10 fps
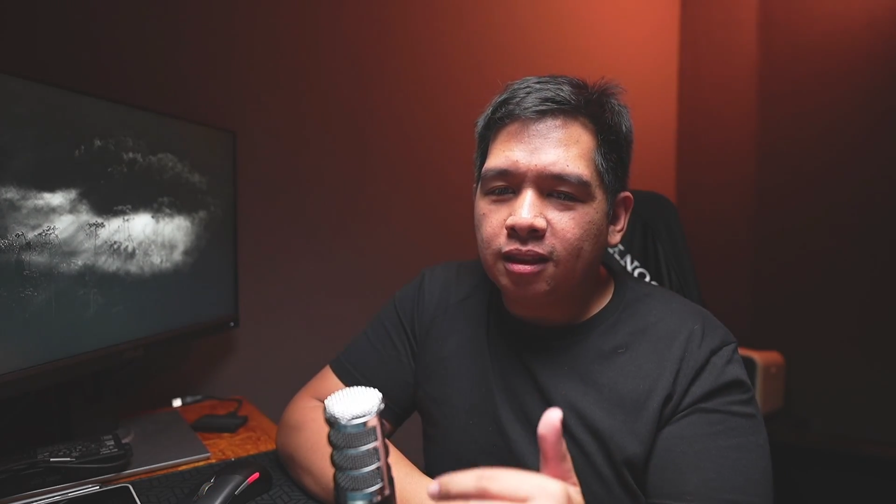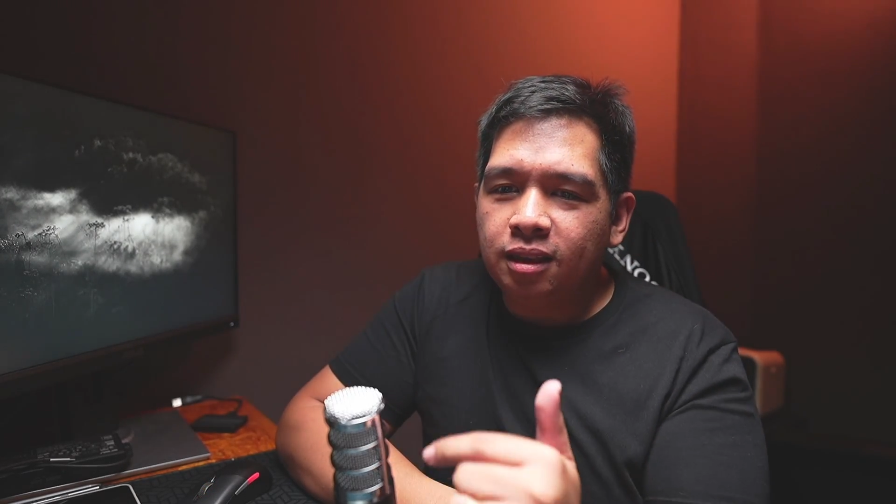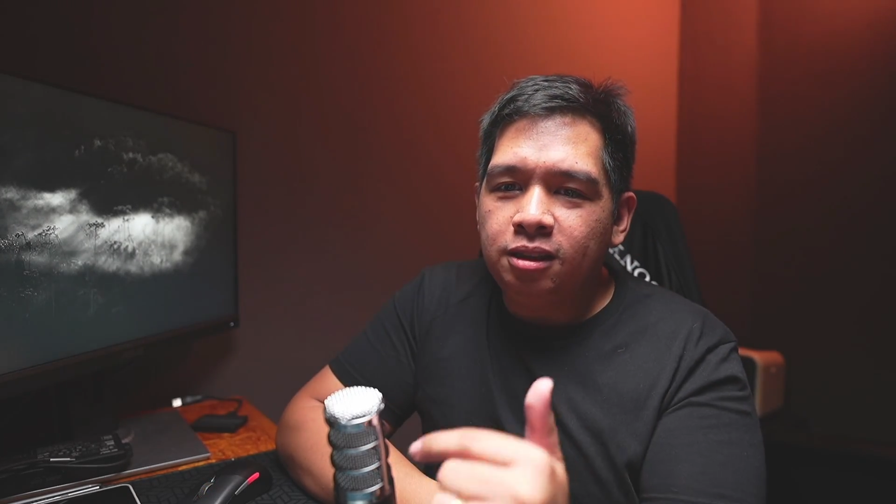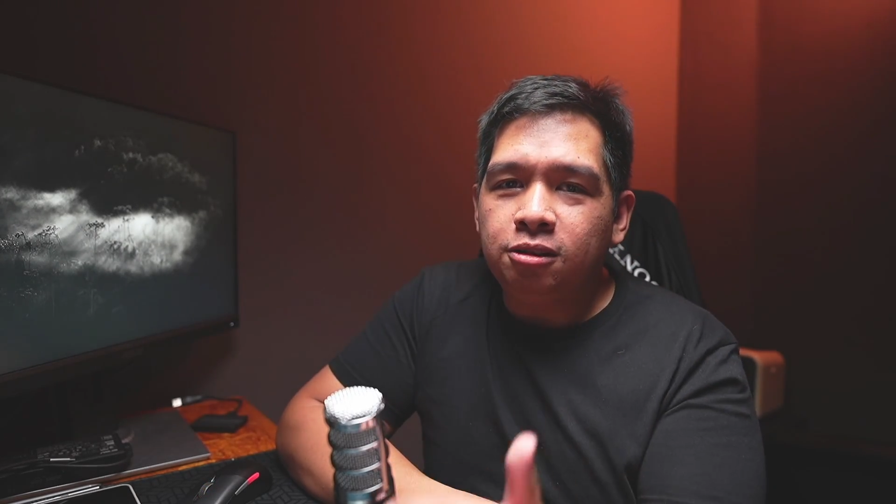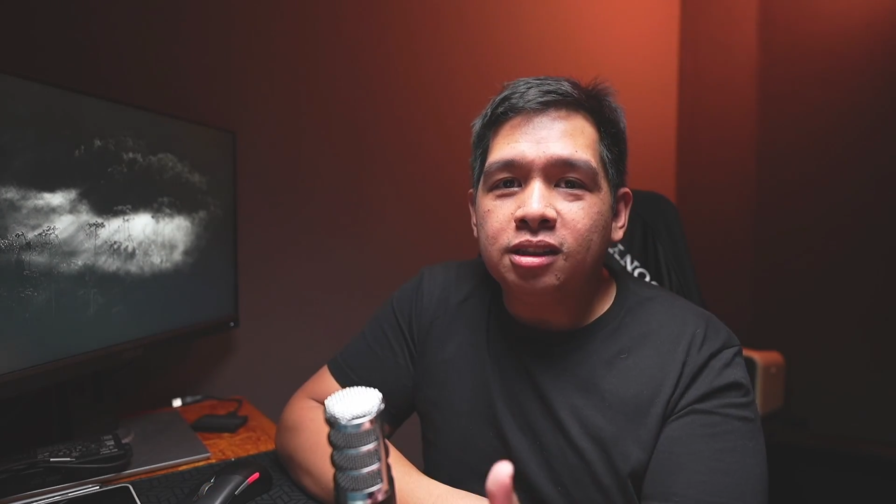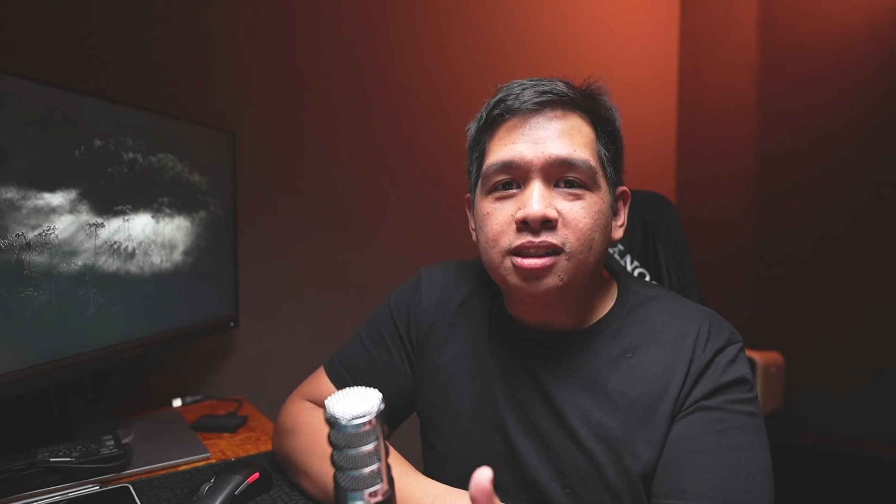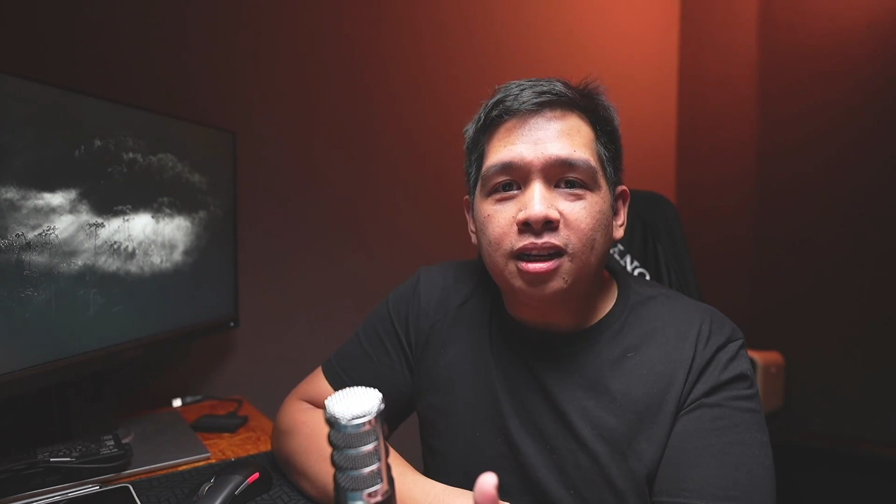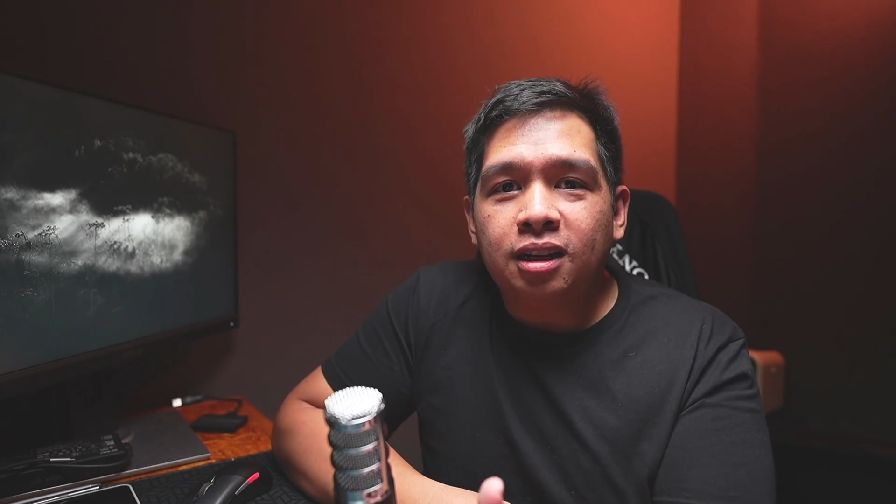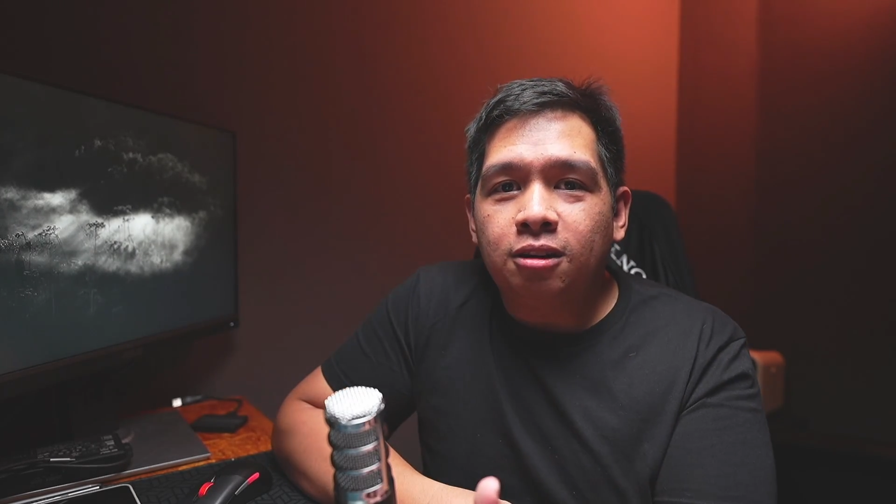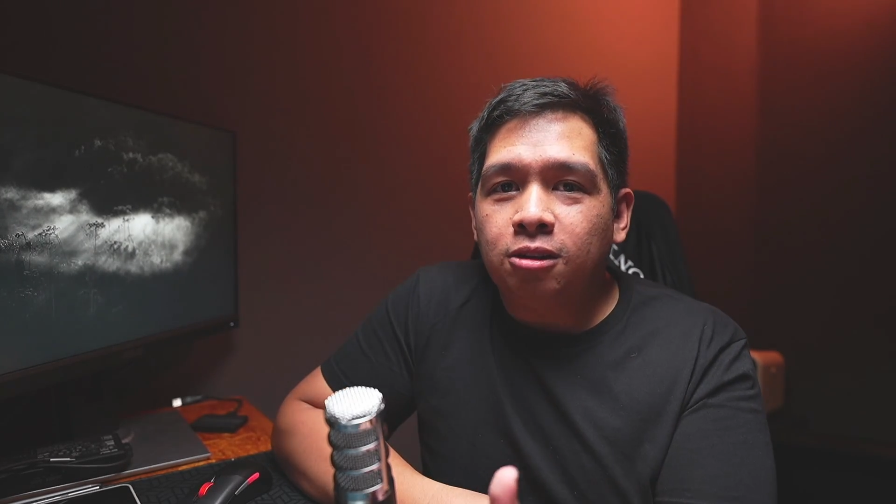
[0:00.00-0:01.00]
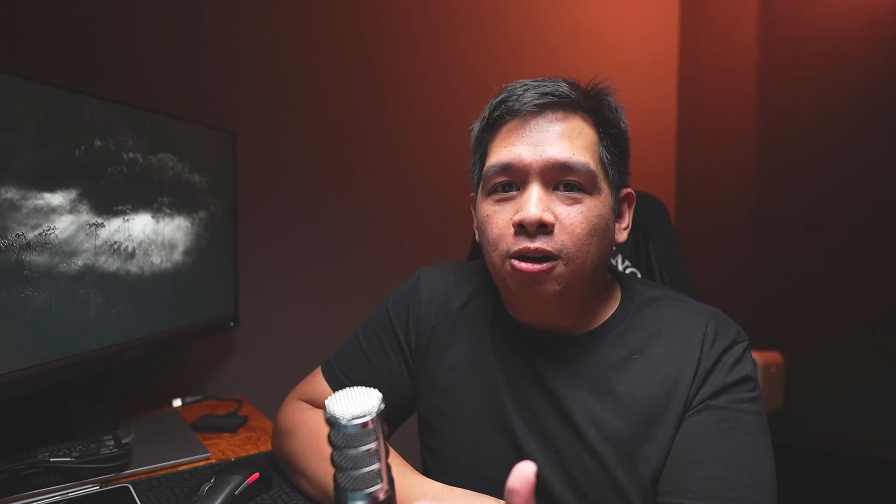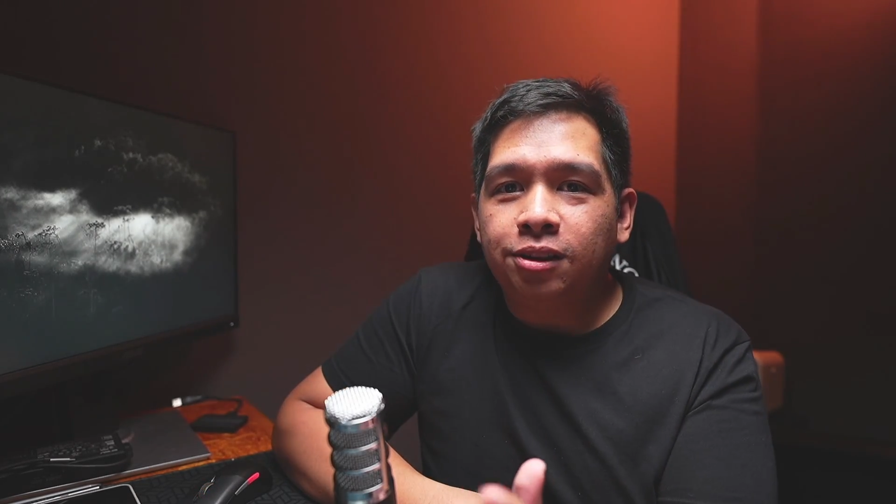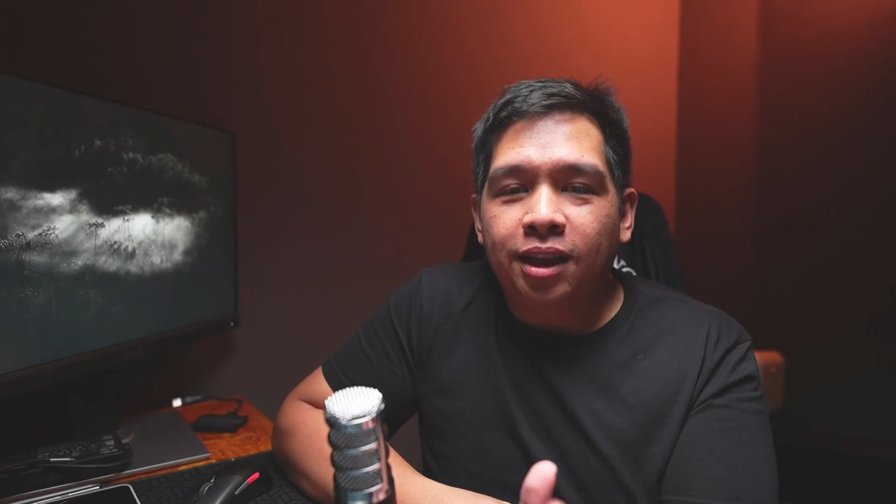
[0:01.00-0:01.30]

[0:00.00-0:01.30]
then you can check it out on